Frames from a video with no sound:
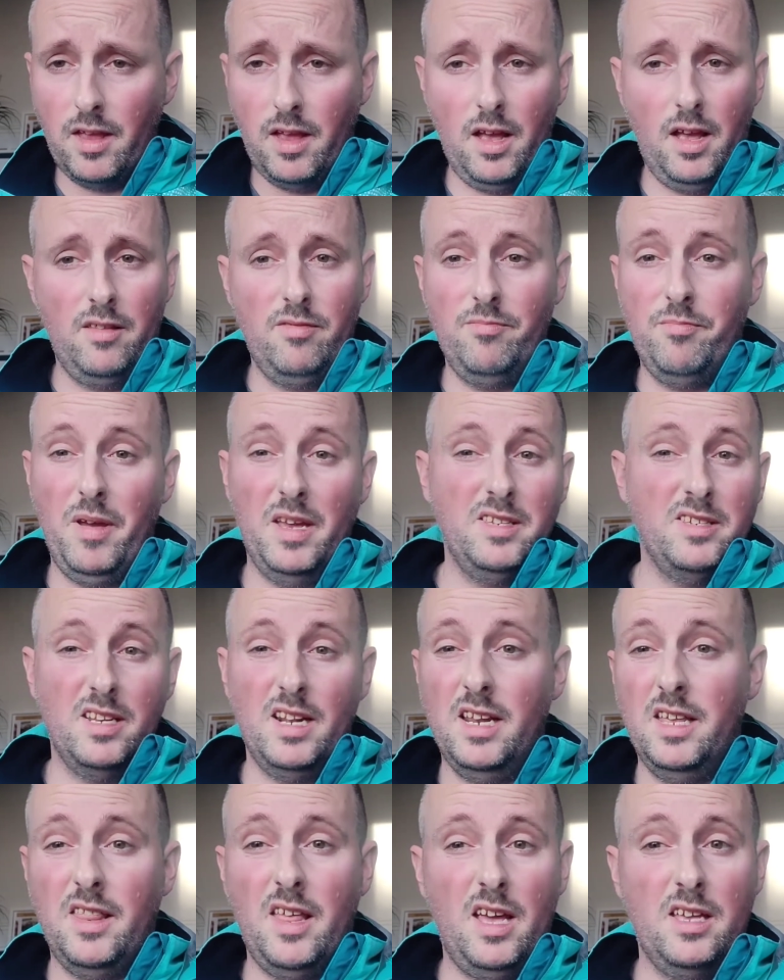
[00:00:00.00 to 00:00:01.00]
And
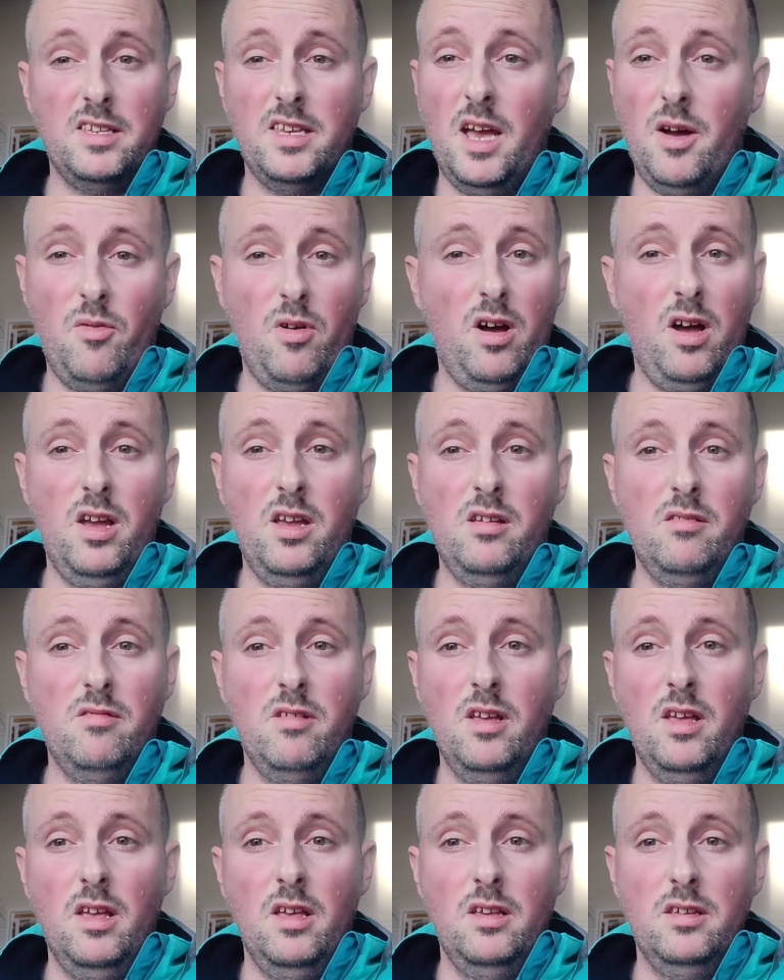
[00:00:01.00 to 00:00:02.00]
basically, that's how I
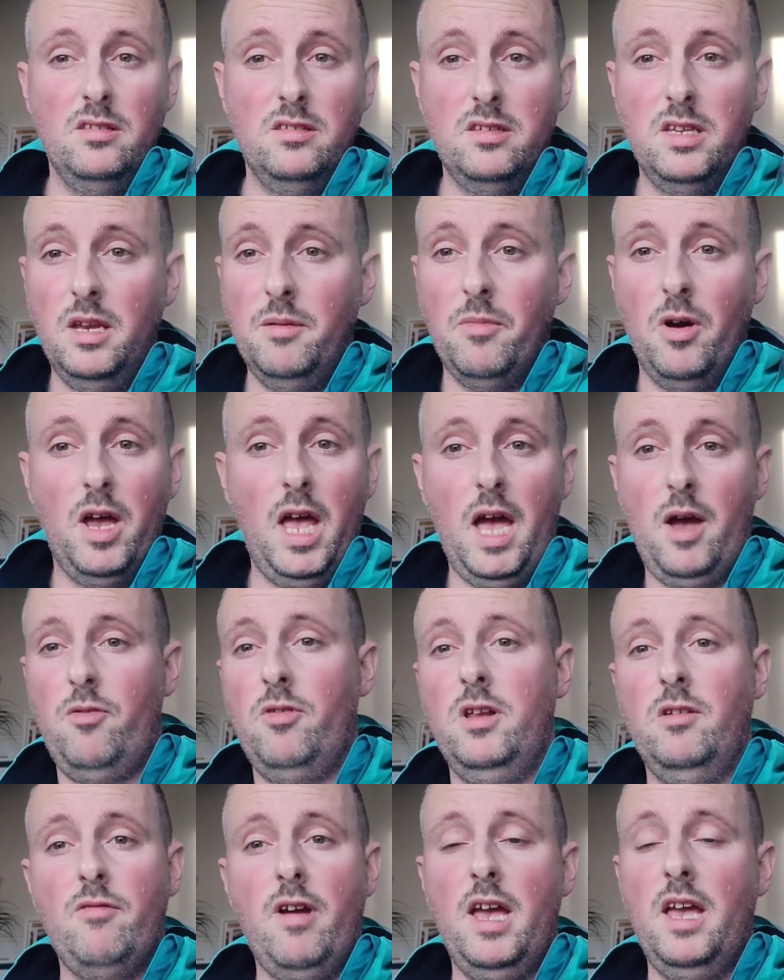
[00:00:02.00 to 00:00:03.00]
see my
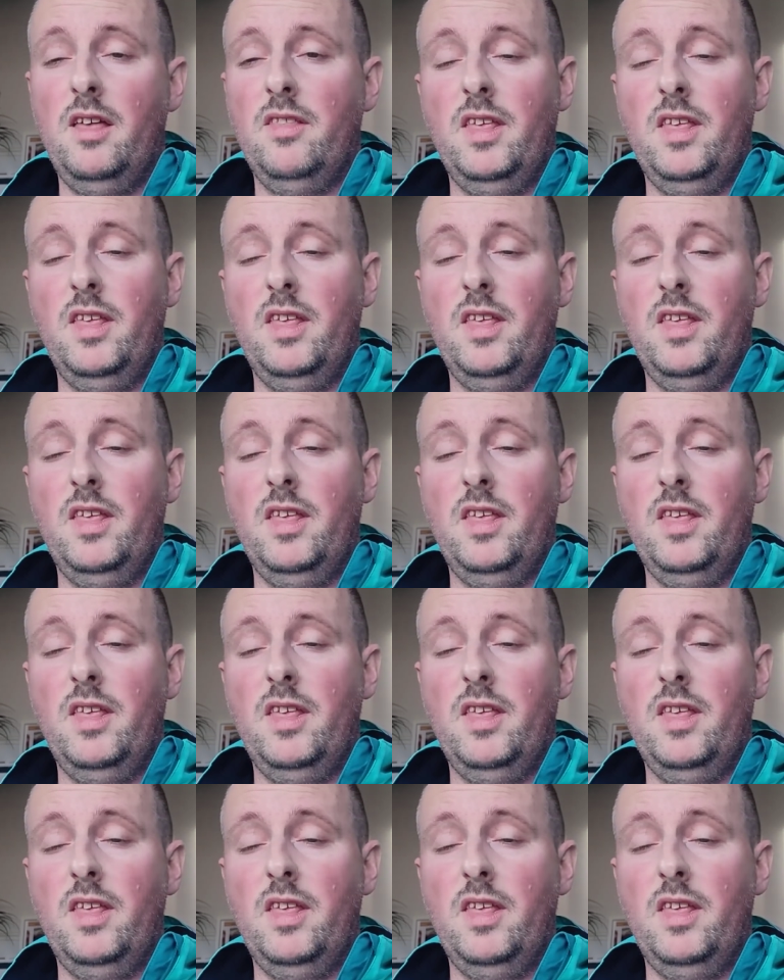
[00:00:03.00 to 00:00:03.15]
hourly rate.